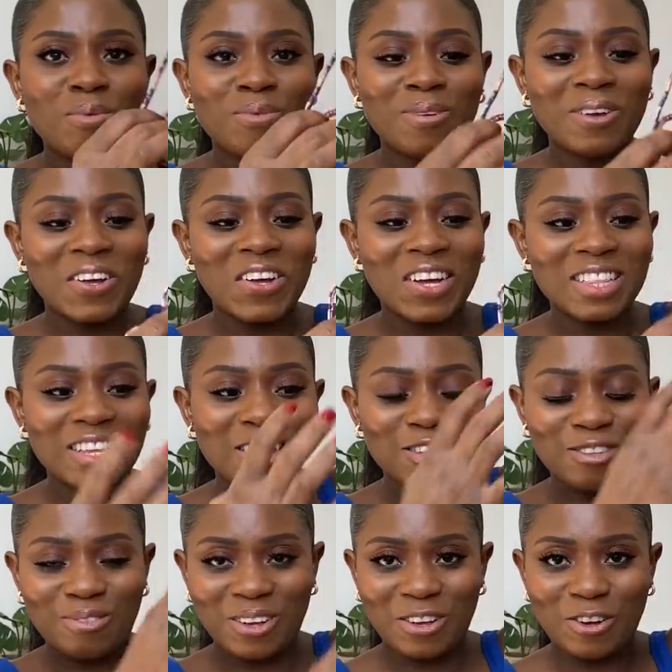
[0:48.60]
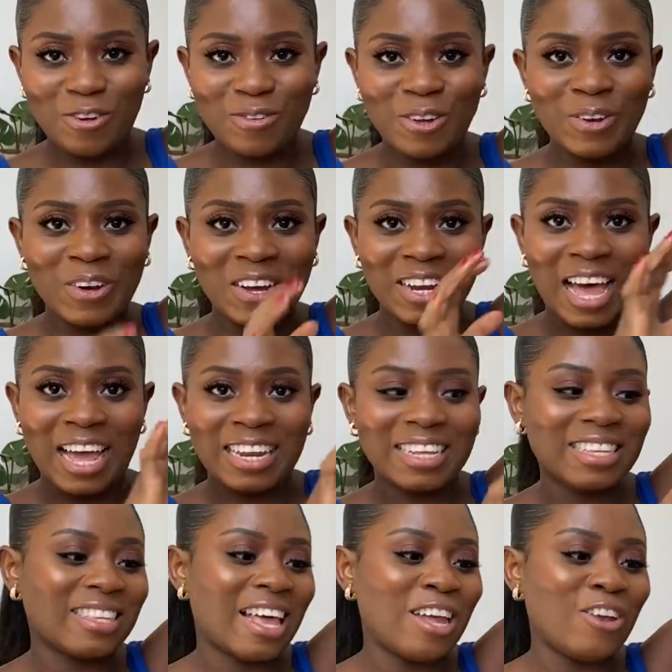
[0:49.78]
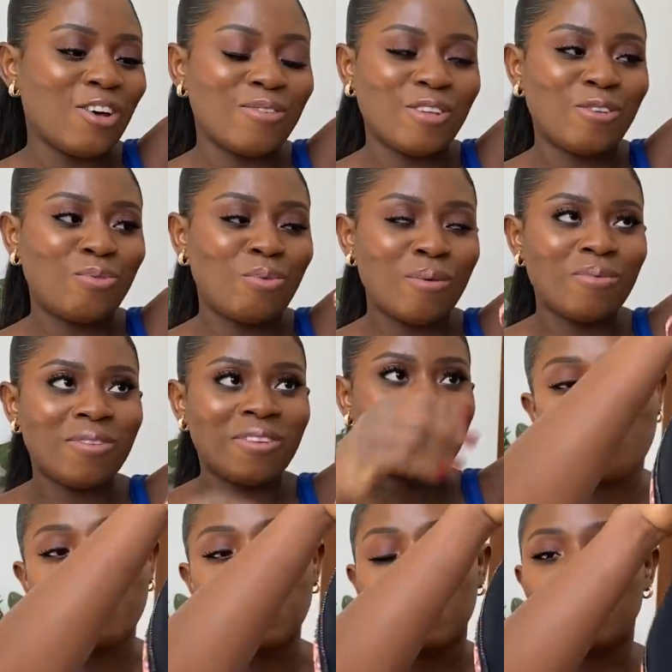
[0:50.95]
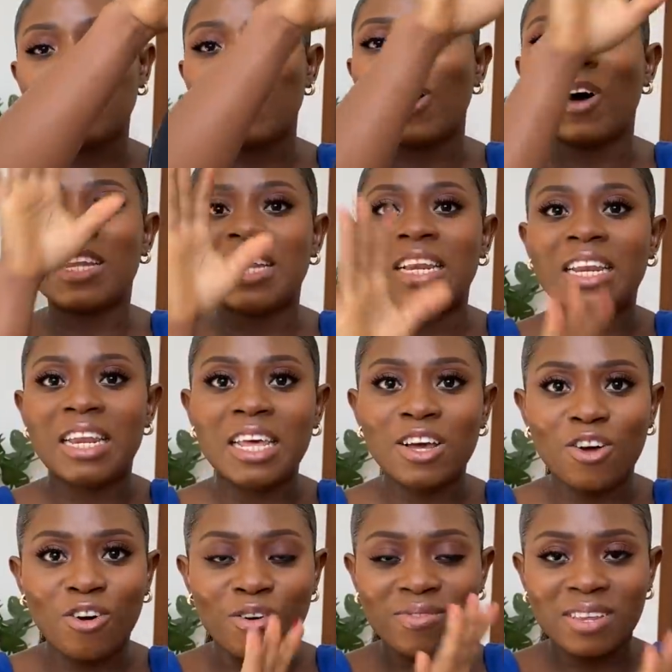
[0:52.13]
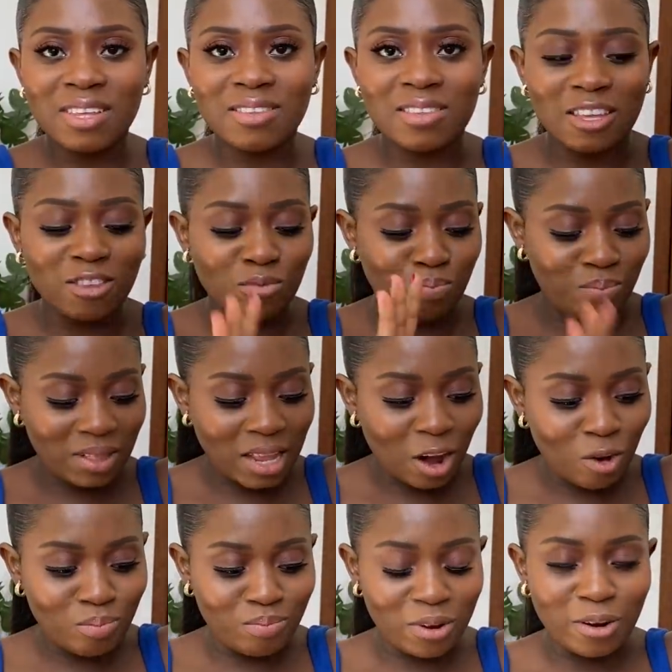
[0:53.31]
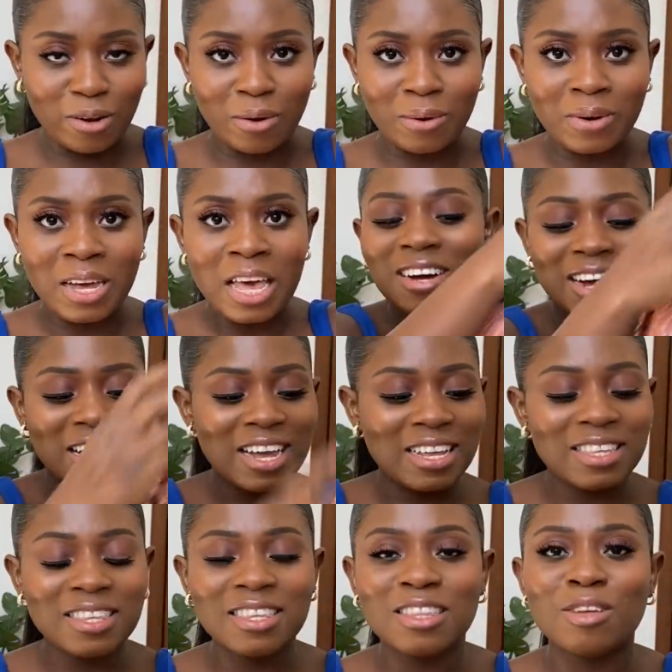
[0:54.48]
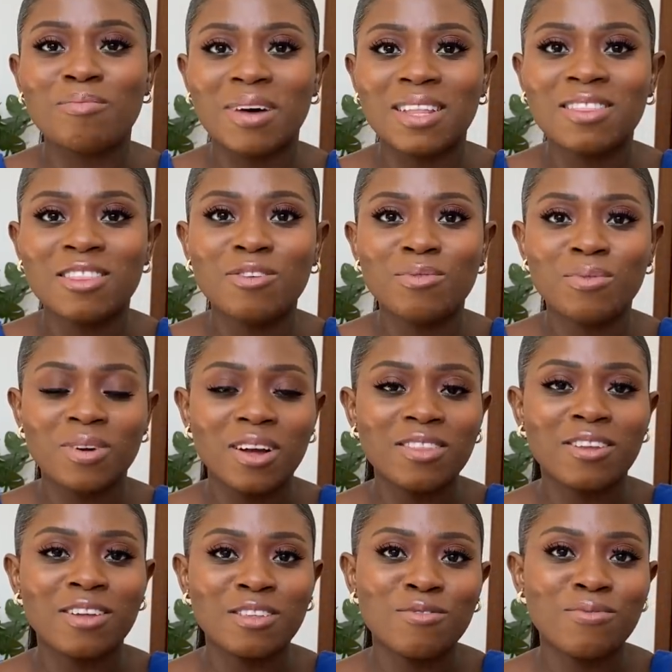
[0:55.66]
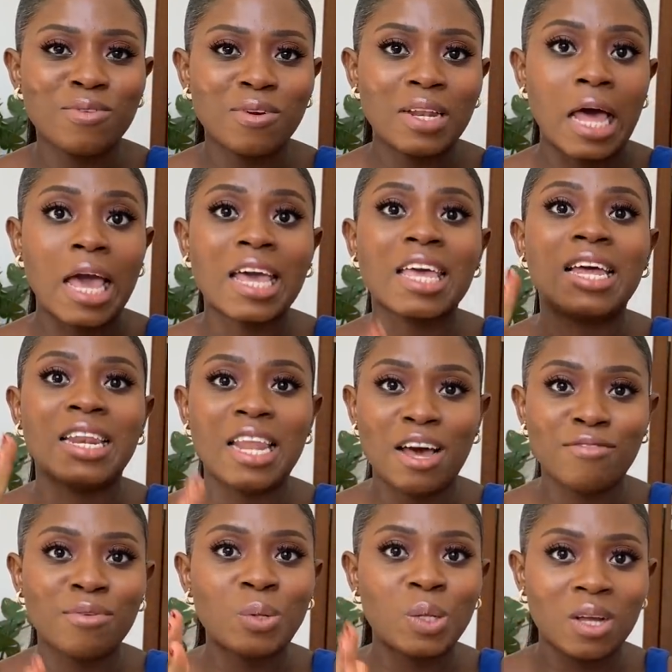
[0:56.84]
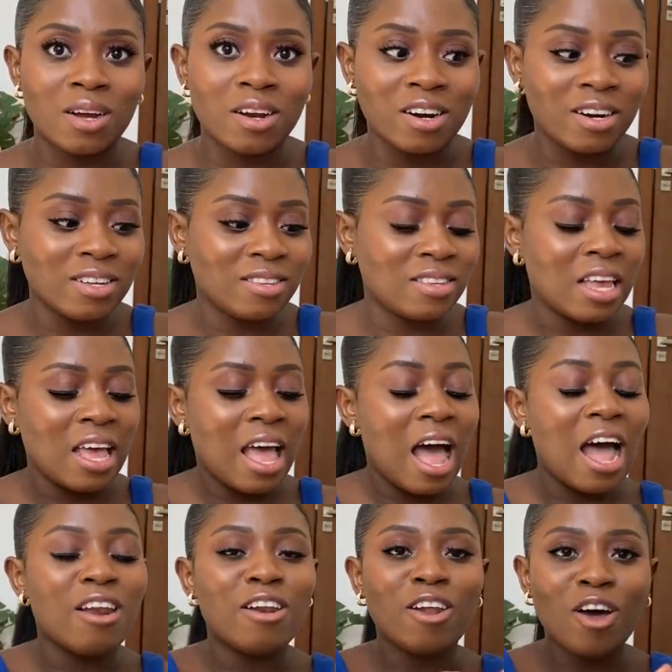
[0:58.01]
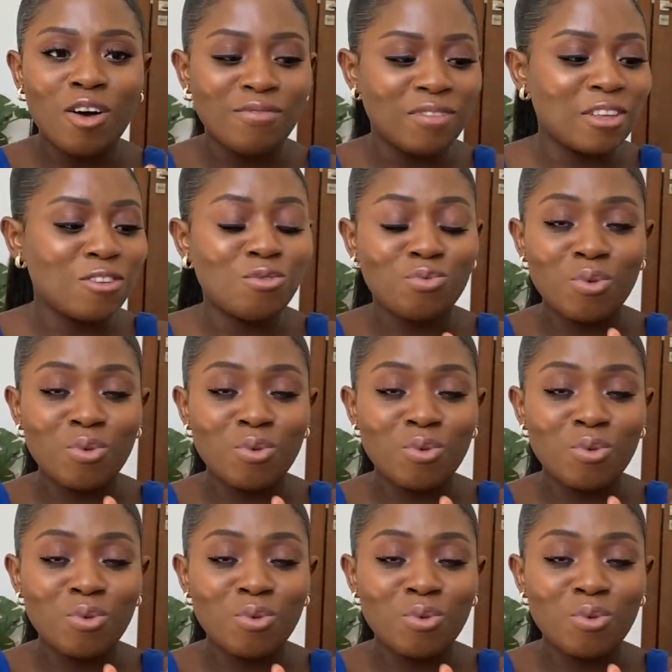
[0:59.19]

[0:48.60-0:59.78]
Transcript: swimsuit got a string going on at the side of the swimsuit. I'll be leaving all the link of these things down below. Guys, the material doesn't feel like $11. I love this